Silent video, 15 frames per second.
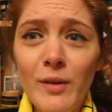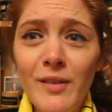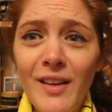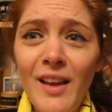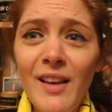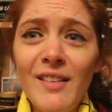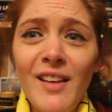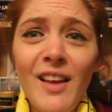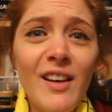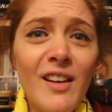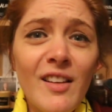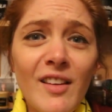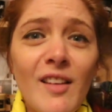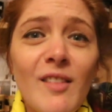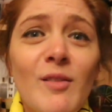Is
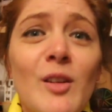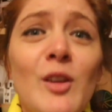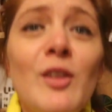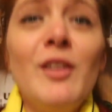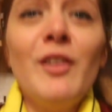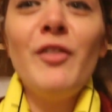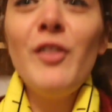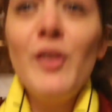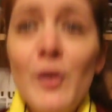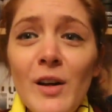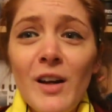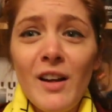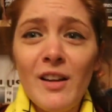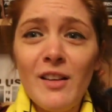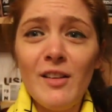that good enough for you
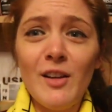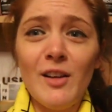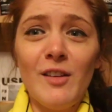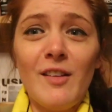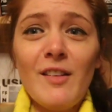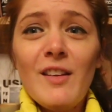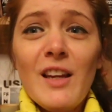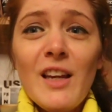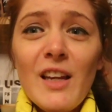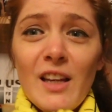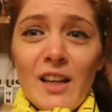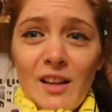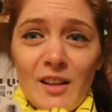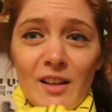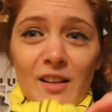guys? You can
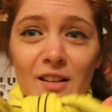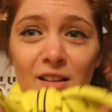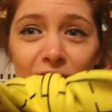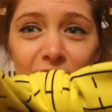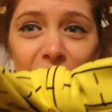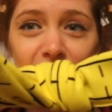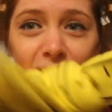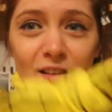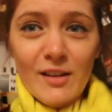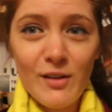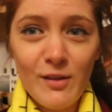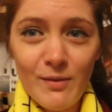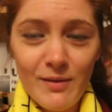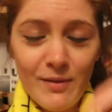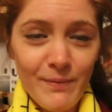see. It's just...